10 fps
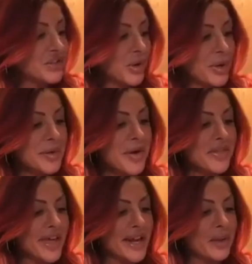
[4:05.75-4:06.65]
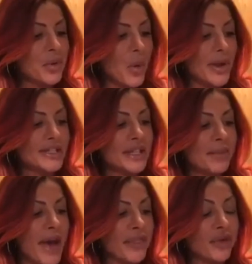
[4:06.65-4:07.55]
it normal that I'm going to the
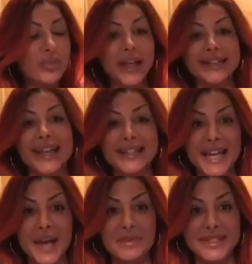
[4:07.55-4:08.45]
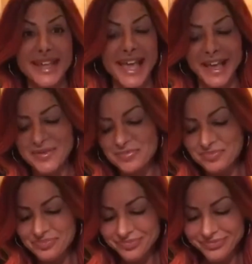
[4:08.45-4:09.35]
bathroom like 10 times a day?
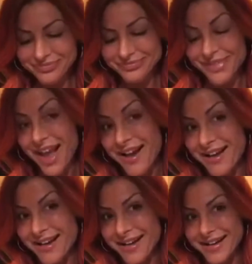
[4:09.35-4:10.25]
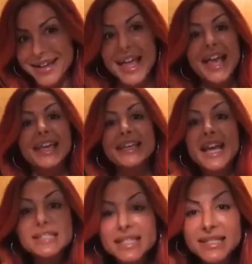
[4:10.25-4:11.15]
What's going on?
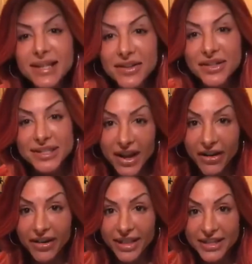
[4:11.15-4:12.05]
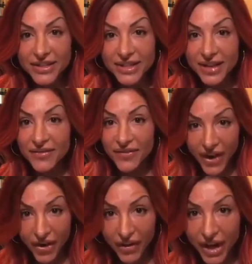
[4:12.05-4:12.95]
Yes, Sarah, that's
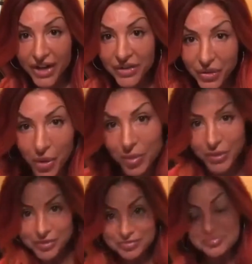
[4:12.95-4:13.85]
very normal.